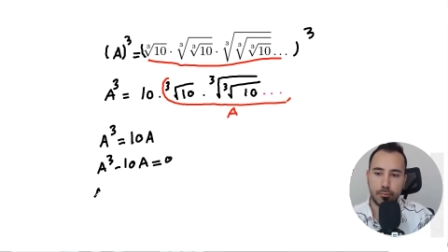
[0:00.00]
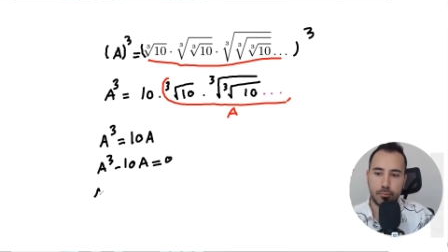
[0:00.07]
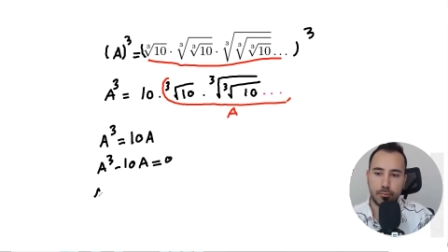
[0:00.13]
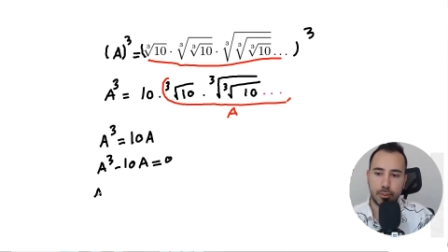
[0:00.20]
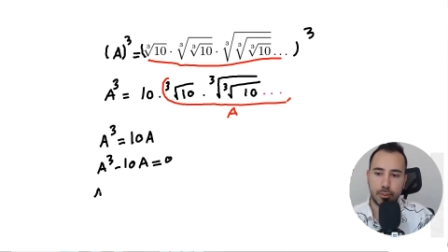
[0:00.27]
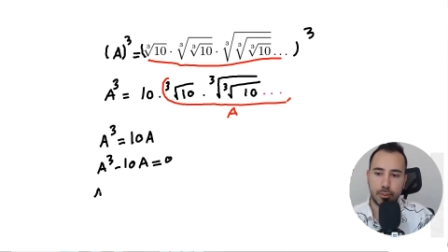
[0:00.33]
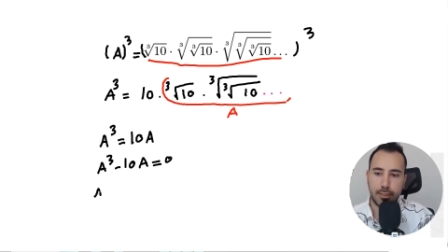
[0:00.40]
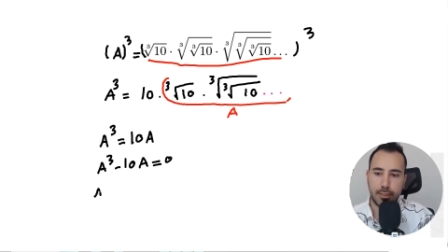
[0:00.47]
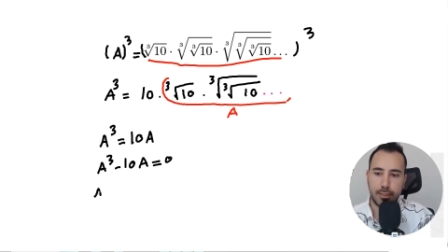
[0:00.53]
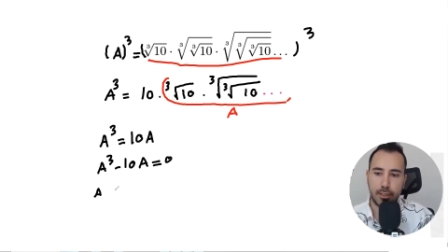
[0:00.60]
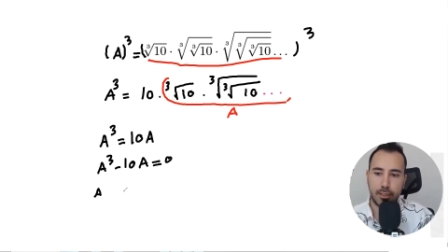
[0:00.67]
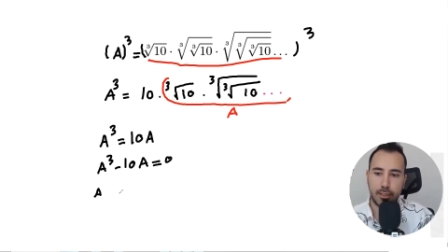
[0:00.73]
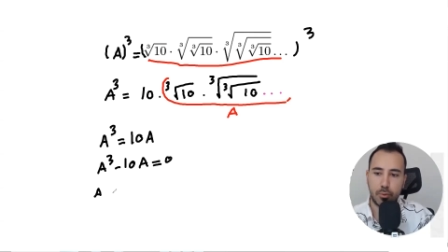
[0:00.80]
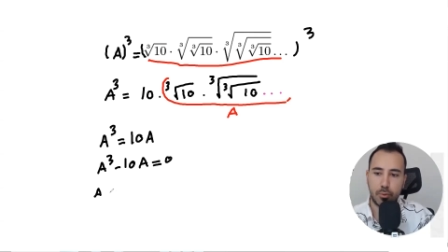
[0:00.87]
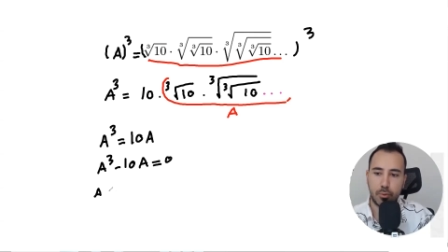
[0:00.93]
Take out
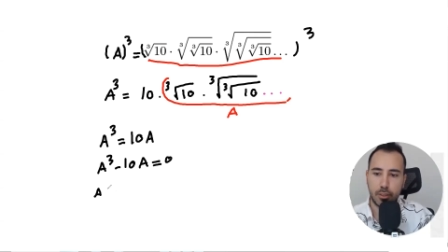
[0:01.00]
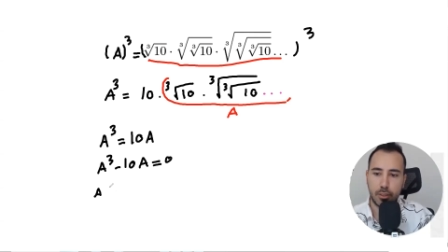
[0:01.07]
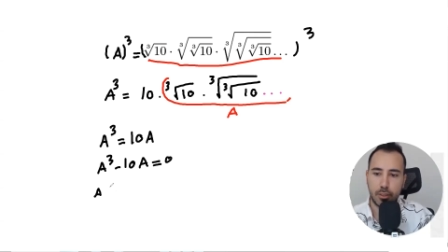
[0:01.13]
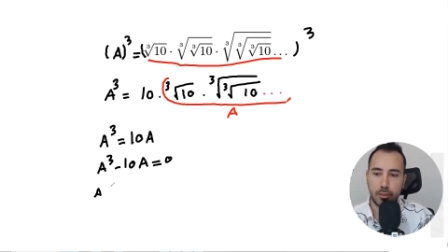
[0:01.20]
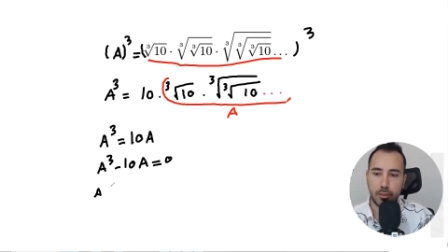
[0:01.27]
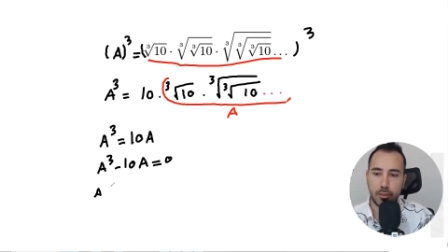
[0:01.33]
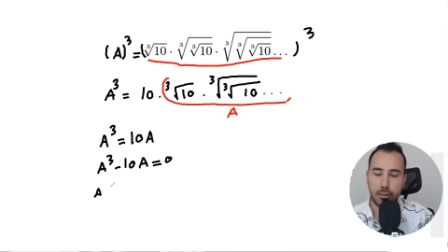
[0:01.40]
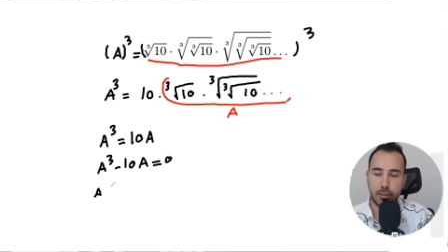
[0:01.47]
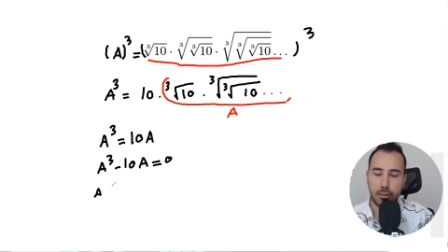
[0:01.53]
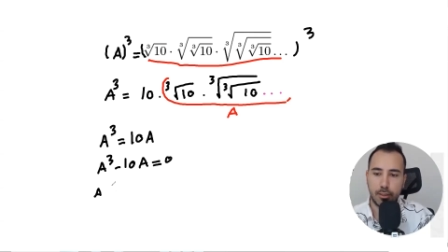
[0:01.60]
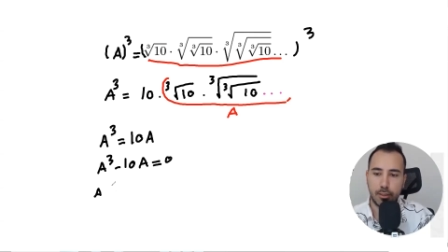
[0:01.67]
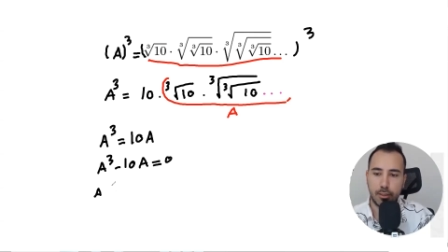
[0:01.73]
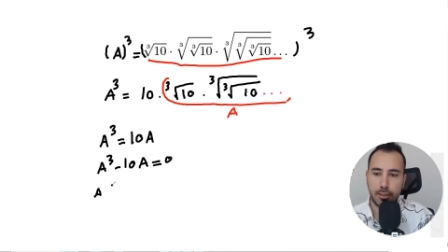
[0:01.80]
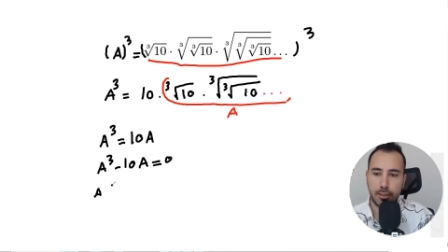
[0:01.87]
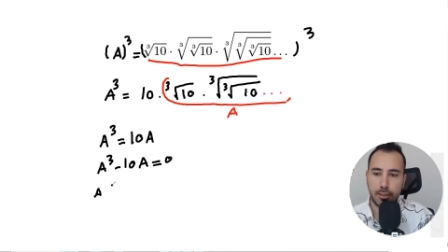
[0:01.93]

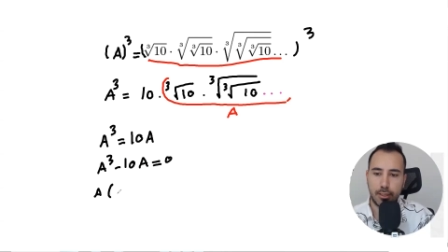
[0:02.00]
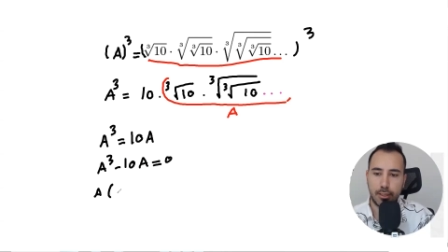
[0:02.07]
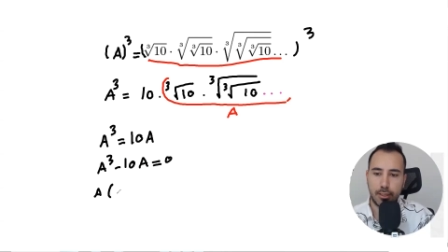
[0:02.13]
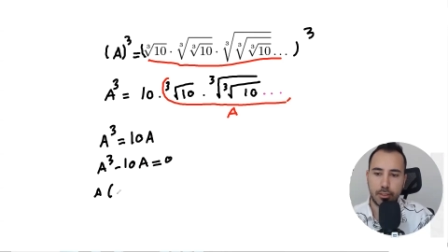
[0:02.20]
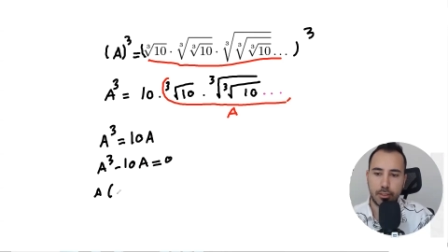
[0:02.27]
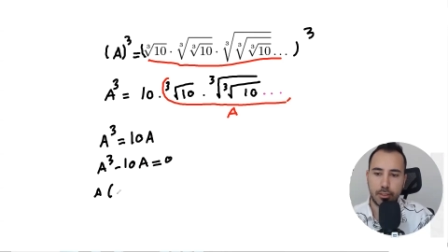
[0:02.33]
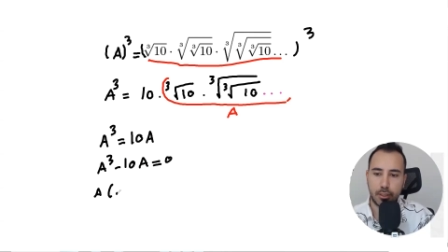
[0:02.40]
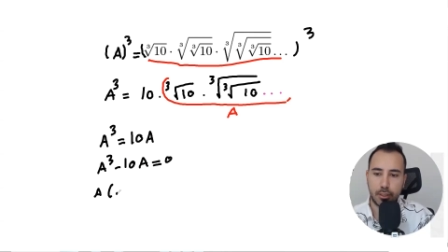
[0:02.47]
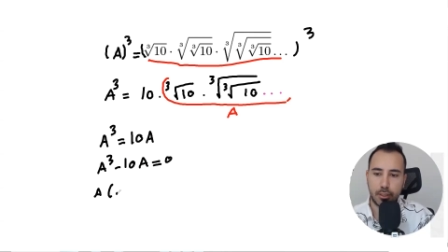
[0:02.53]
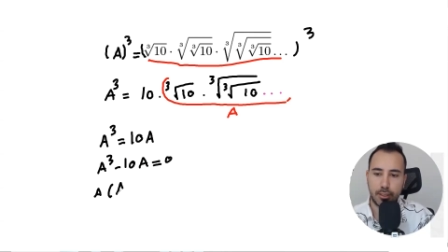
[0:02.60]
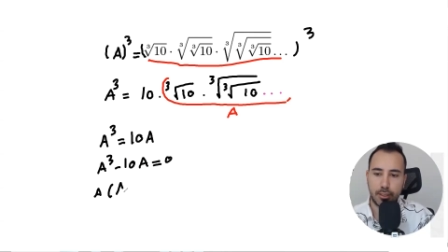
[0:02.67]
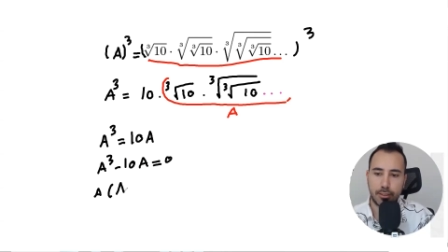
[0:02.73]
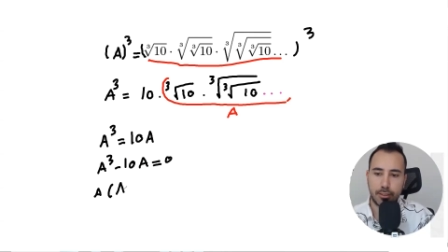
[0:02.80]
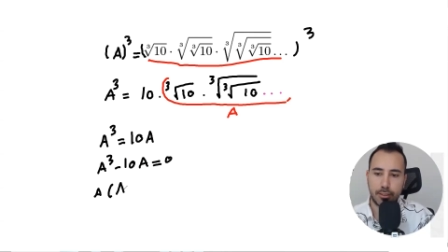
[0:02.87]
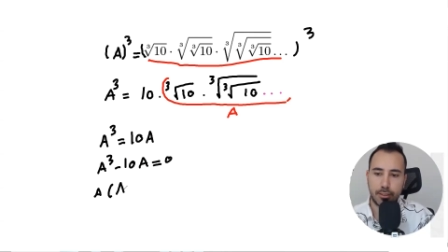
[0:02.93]
1A, so we're going to
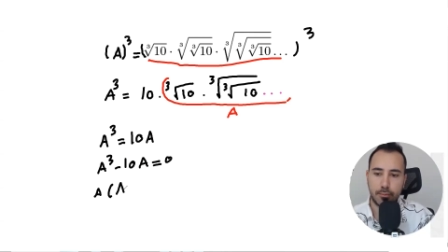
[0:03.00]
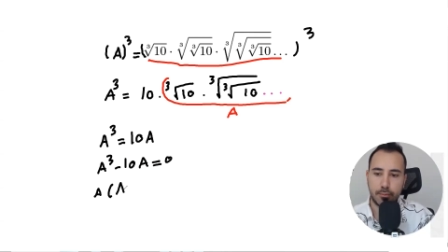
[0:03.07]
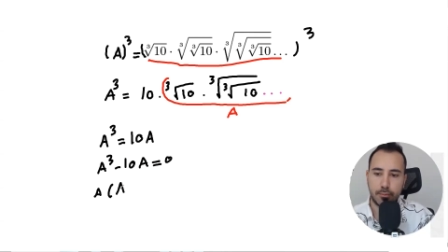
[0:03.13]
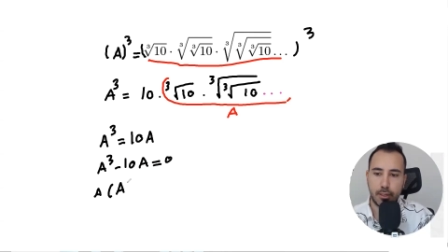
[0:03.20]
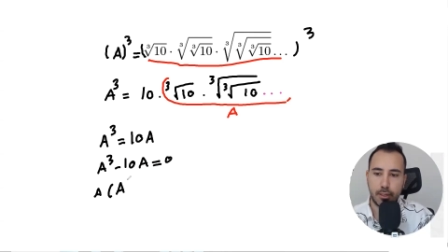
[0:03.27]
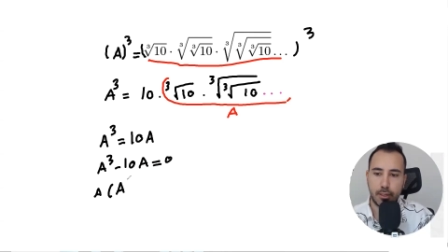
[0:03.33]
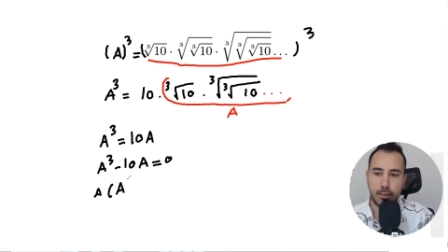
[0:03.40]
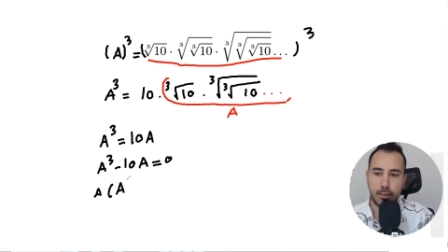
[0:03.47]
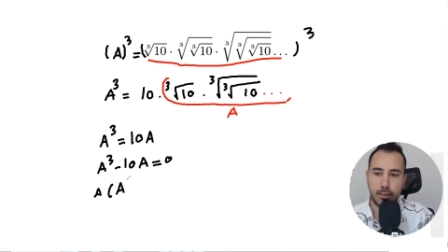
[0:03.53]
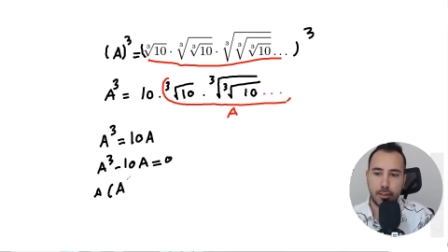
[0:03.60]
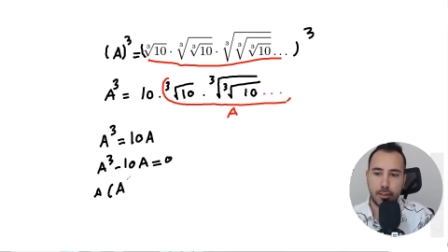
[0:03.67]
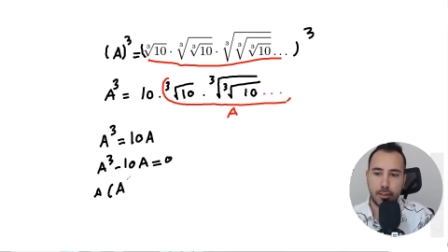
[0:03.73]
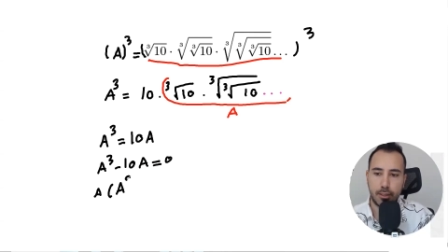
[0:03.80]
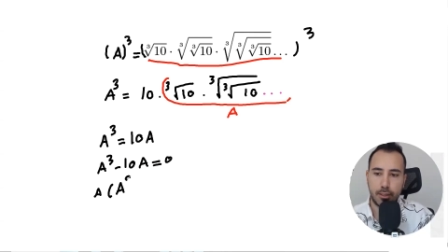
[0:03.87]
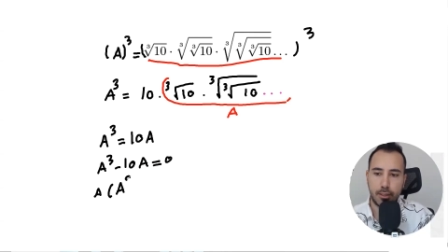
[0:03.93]
get
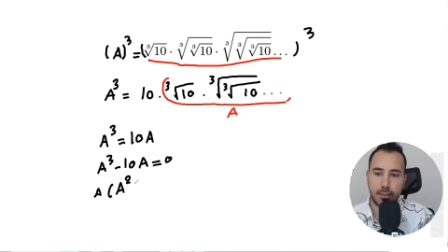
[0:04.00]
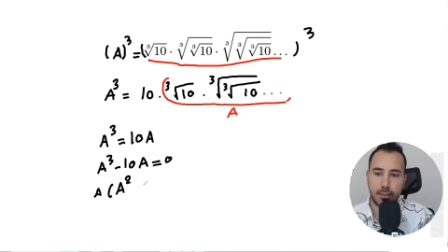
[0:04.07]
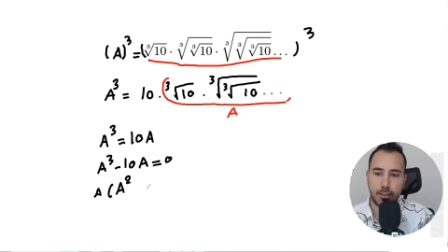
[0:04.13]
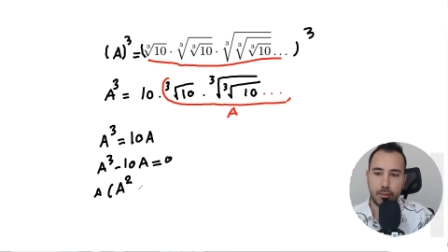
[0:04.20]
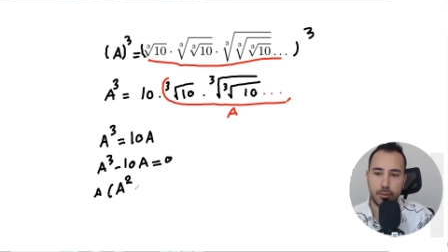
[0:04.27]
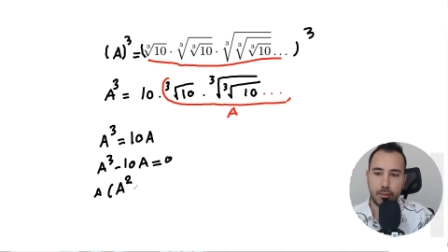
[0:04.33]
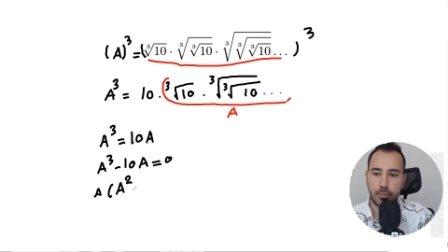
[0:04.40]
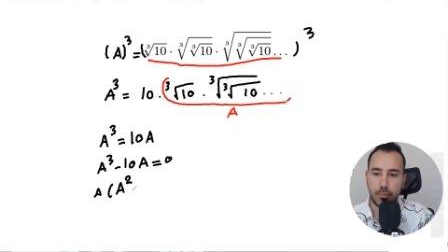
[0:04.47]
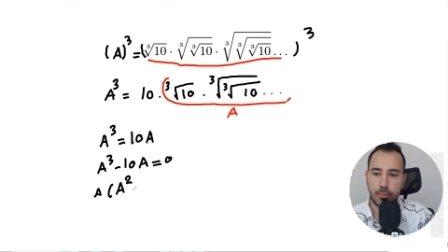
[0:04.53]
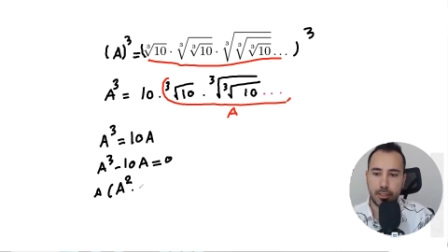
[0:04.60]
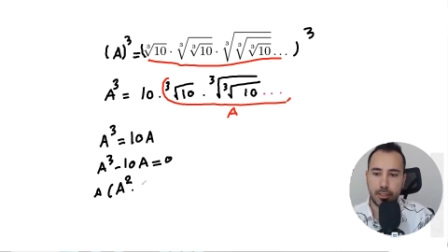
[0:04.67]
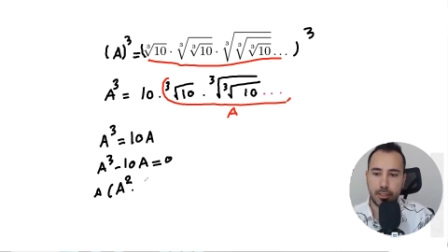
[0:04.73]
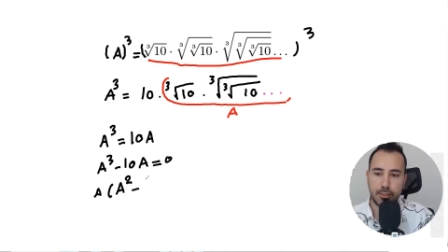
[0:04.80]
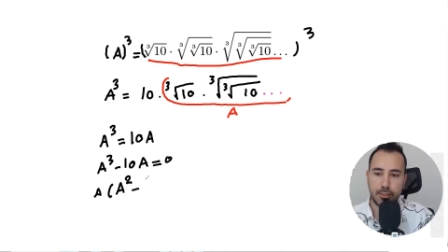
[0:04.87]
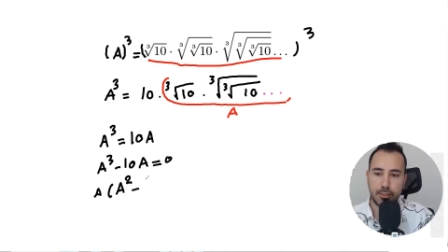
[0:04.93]
A cubed
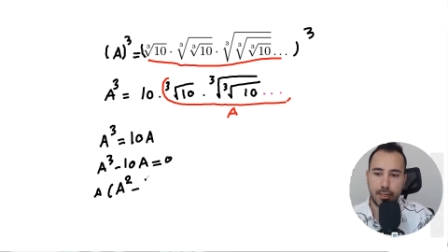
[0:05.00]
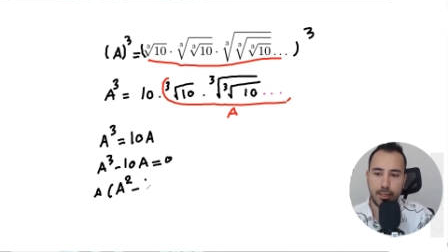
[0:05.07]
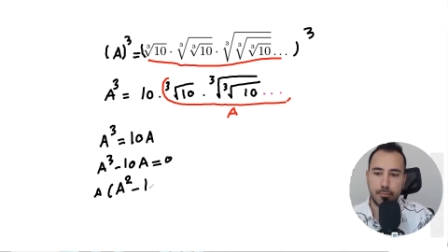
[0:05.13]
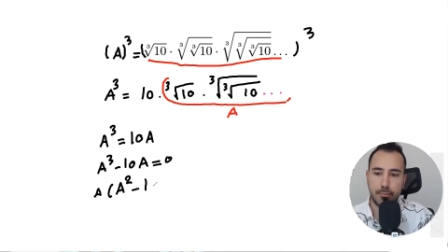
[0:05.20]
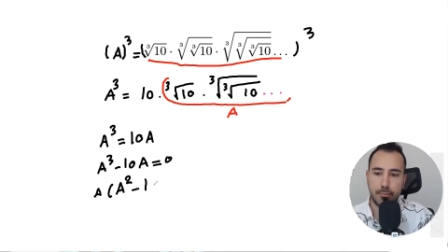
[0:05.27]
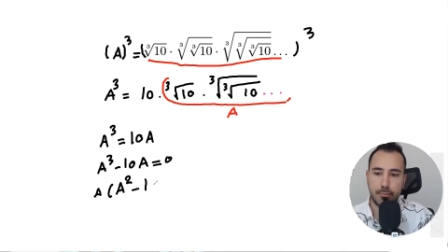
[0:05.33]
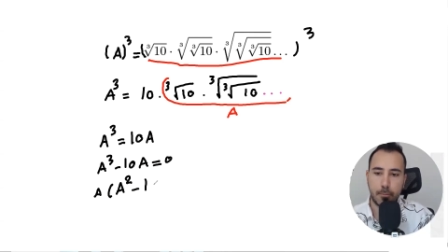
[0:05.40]
minus 10.